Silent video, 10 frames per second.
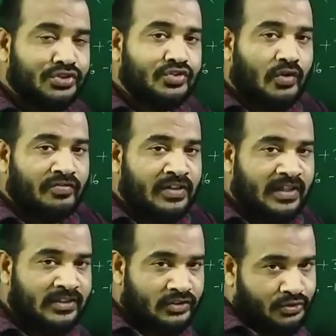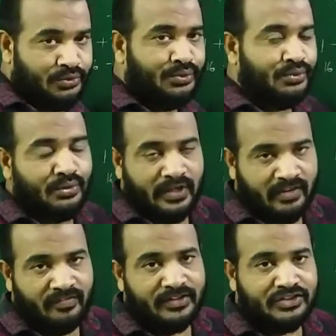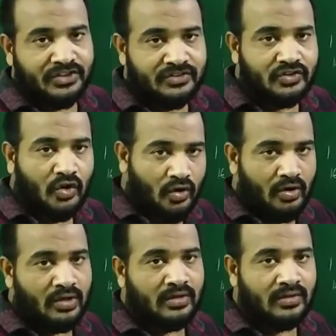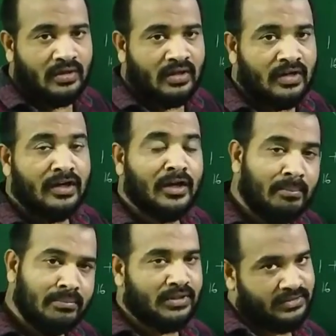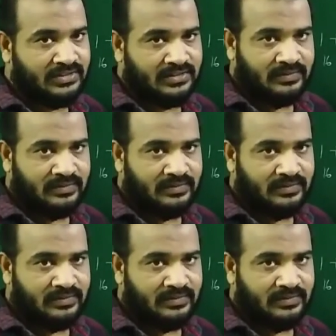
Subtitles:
of these two equations are numbers.